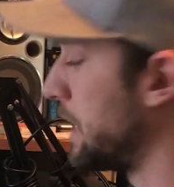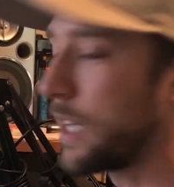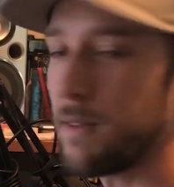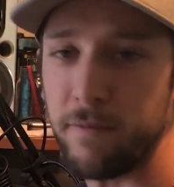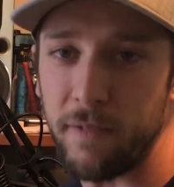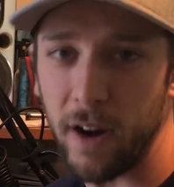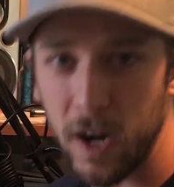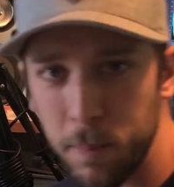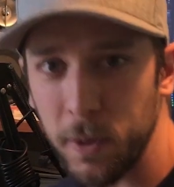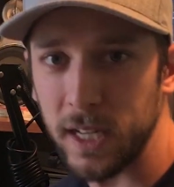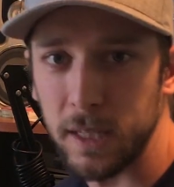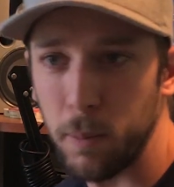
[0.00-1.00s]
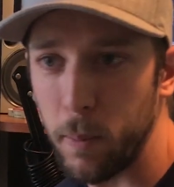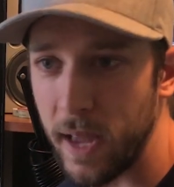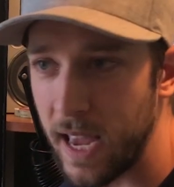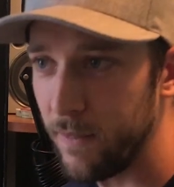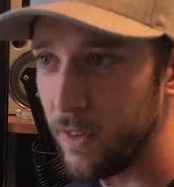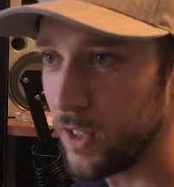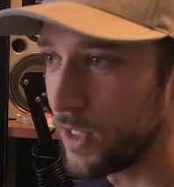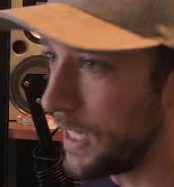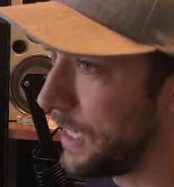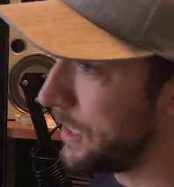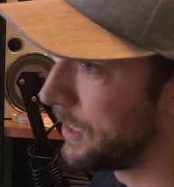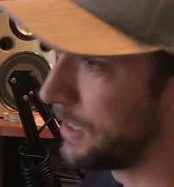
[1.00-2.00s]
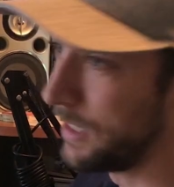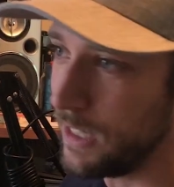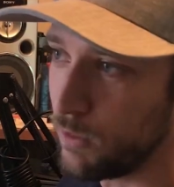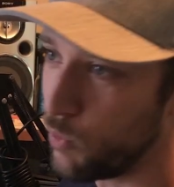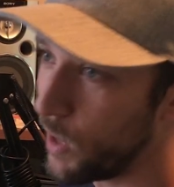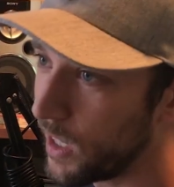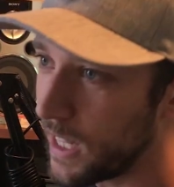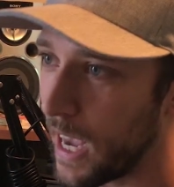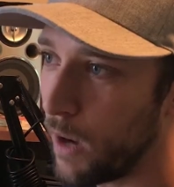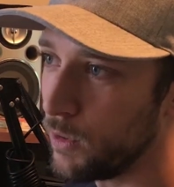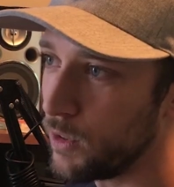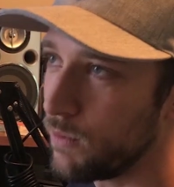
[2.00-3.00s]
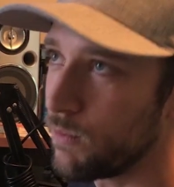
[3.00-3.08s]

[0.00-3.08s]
got very predictable behaviors. He's rarely out.